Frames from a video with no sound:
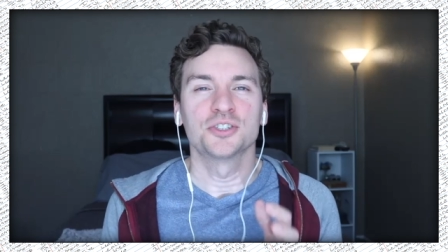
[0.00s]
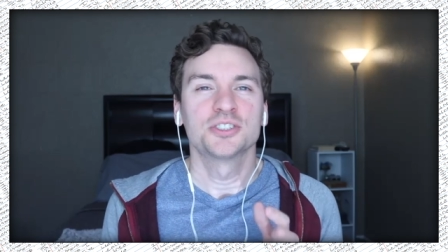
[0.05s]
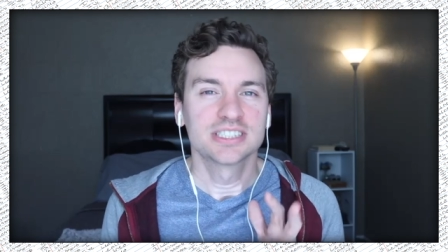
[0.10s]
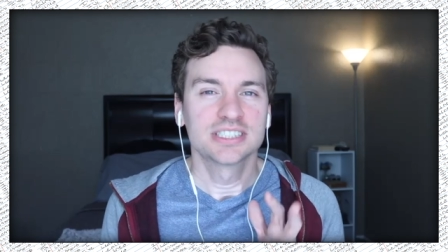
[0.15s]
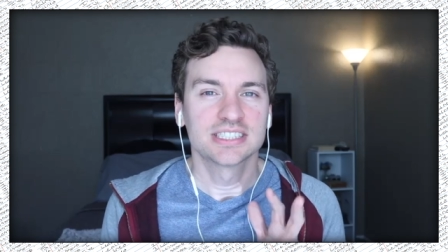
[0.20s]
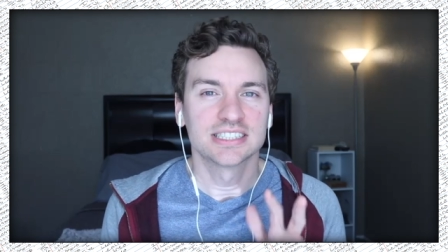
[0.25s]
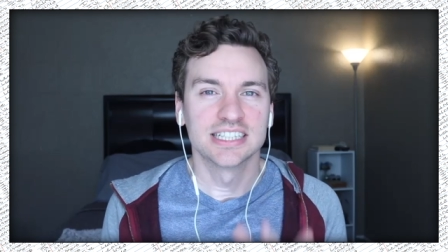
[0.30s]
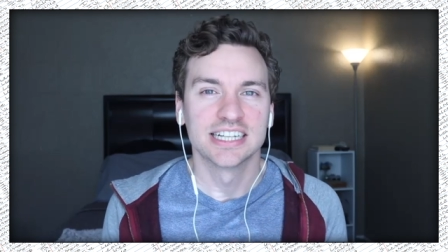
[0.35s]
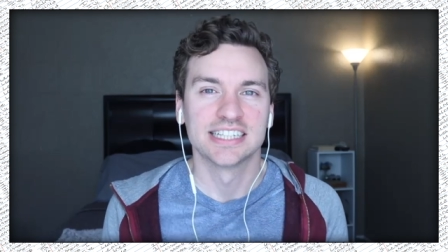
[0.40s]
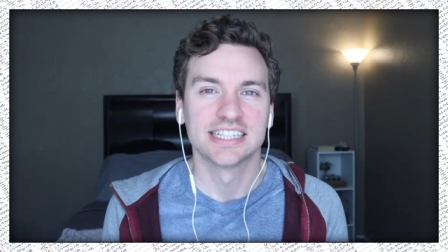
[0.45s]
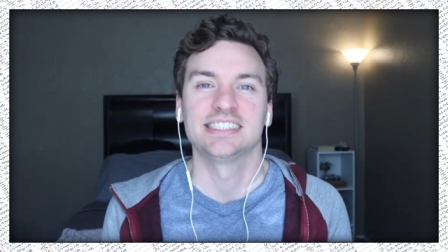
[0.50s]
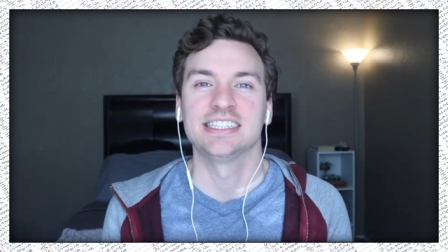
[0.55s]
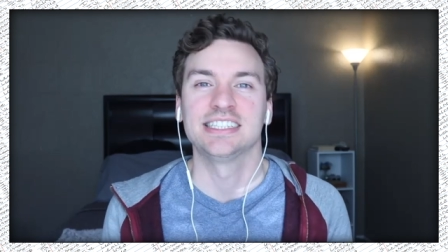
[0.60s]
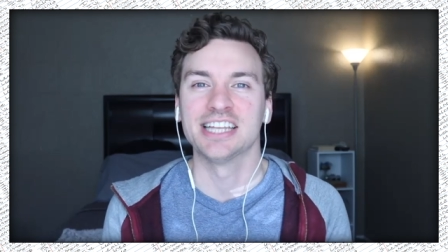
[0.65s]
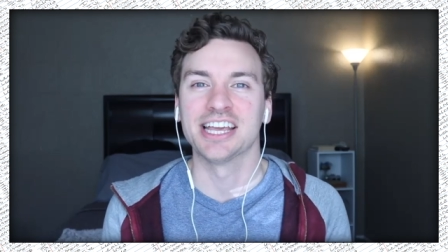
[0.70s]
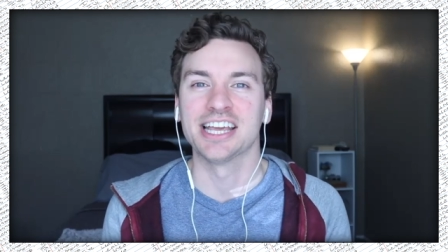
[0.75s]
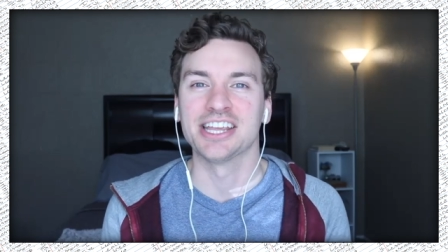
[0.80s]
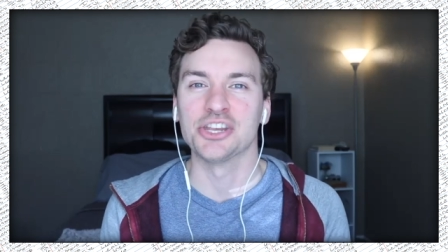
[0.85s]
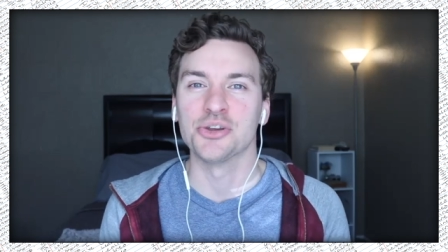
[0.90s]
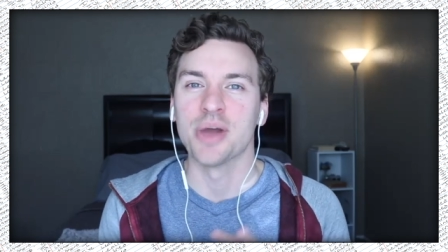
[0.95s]
lesson that
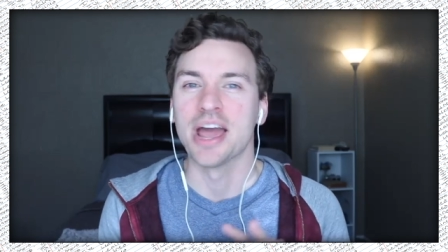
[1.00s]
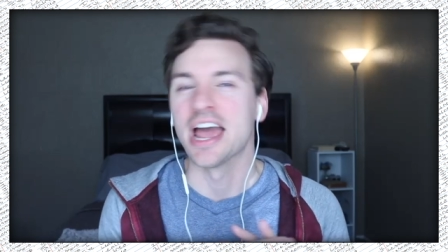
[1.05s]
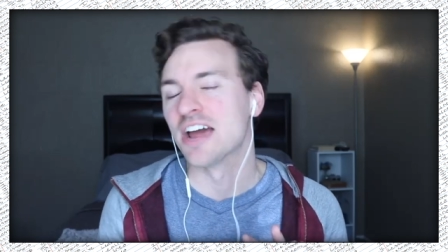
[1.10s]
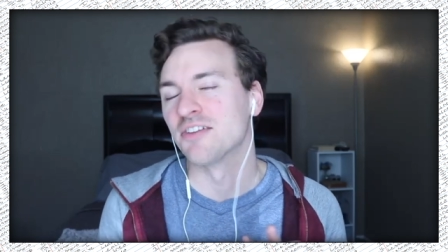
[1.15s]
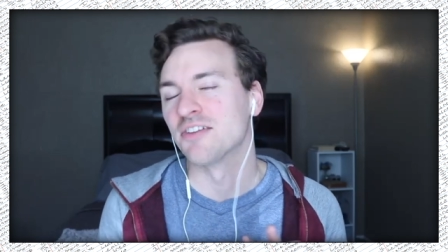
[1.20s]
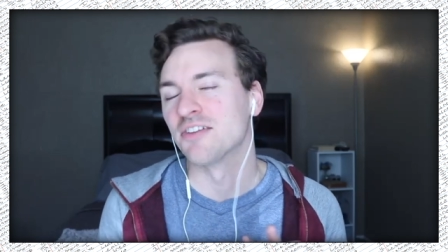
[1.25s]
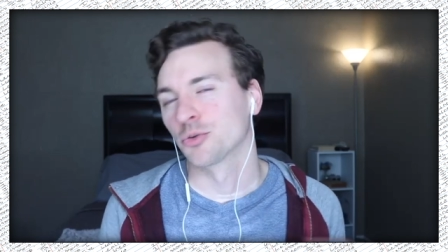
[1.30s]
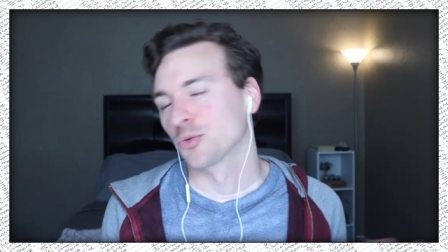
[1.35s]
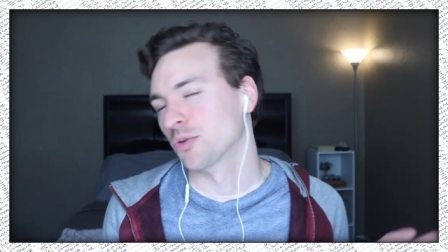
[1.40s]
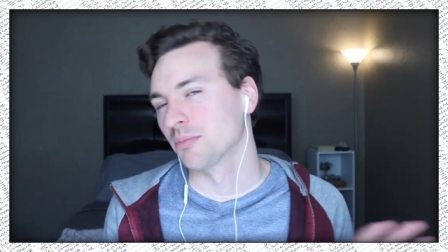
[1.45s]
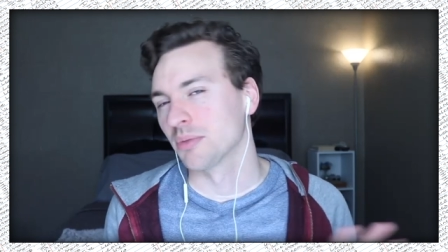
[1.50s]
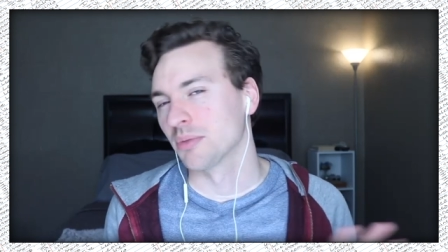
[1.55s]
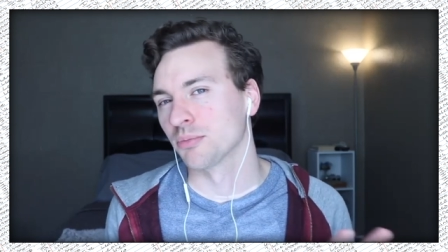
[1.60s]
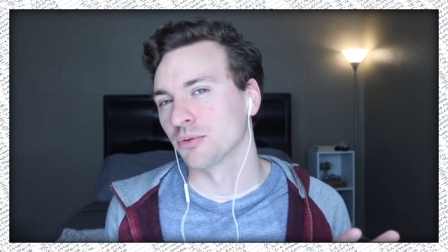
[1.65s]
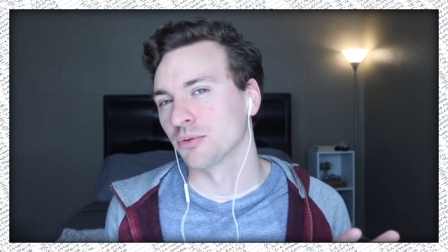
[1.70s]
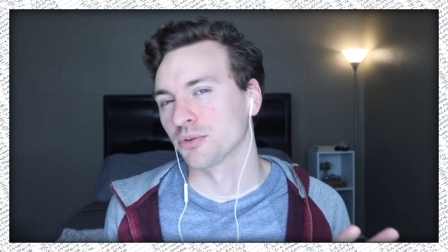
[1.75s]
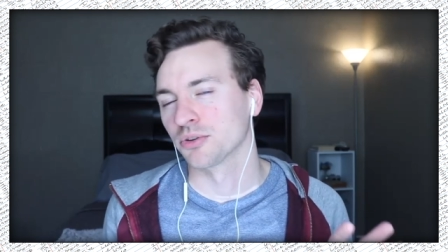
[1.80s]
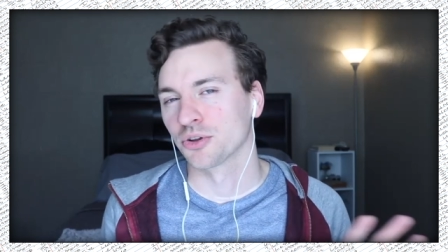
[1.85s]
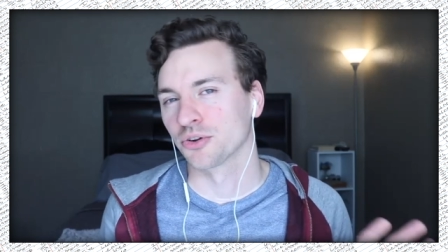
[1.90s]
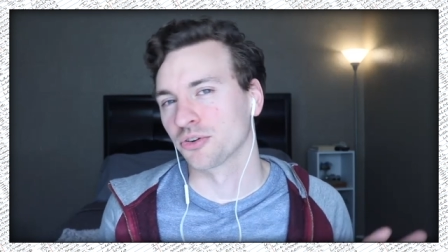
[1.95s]
you ever remember
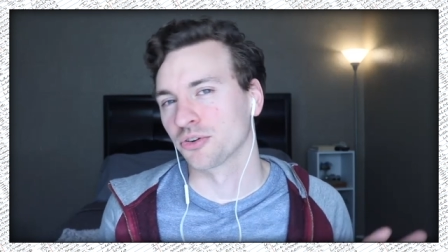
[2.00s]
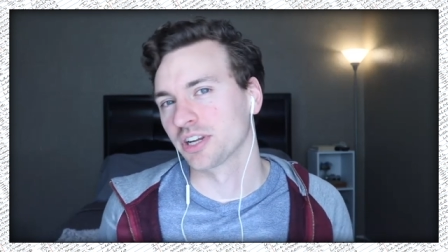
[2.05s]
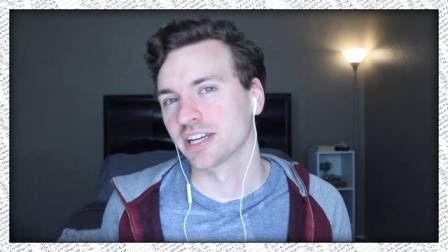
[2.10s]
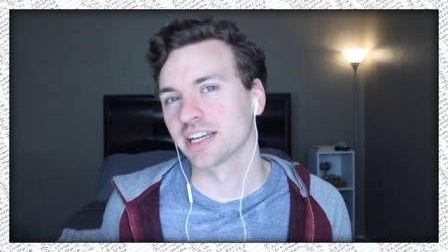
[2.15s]
learning?